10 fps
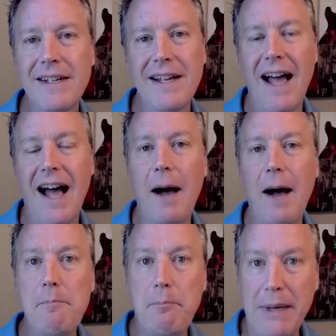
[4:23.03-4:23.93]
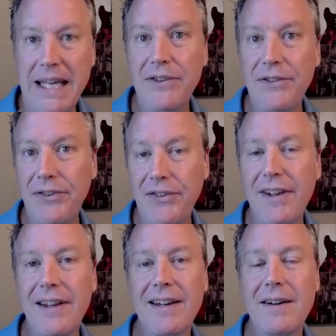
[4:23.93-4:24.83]
uh, Beats,
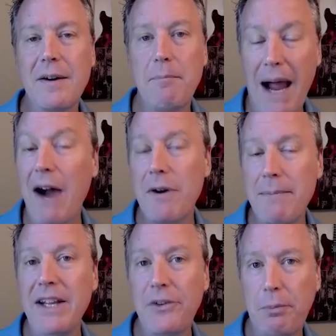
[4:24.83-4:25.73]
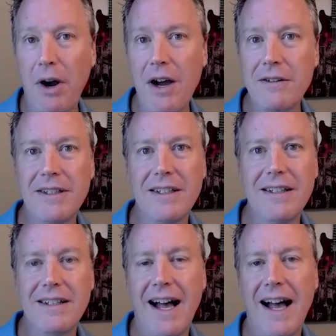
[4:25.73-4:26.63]
Powerbeats Pro,
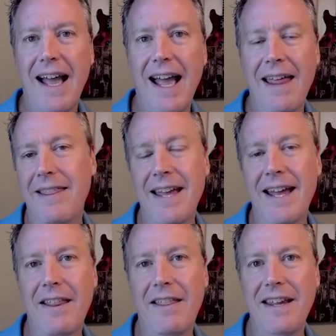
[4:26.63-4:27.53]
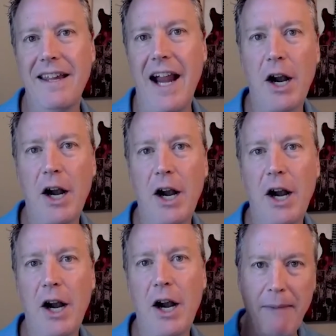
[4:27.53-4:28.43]
uh, and then the
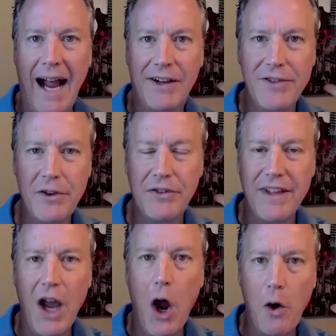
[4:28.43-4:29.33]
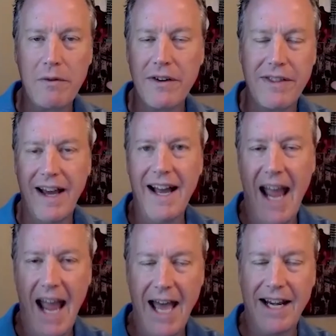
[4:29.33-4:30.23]
AirPods Max. Those are the over the
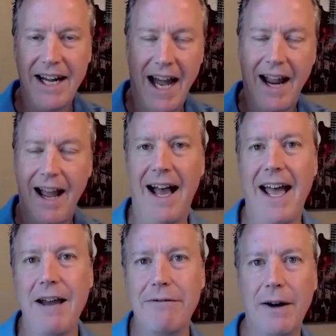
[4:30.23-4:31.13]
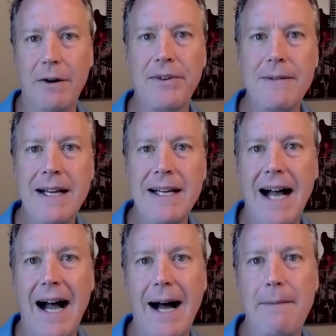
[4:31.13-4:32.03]
head uh, headphones.
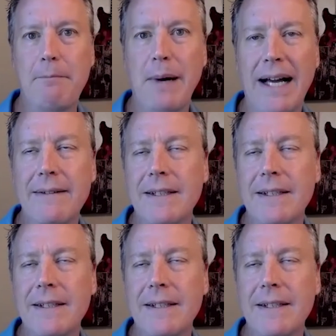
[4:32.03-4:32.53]
Um, but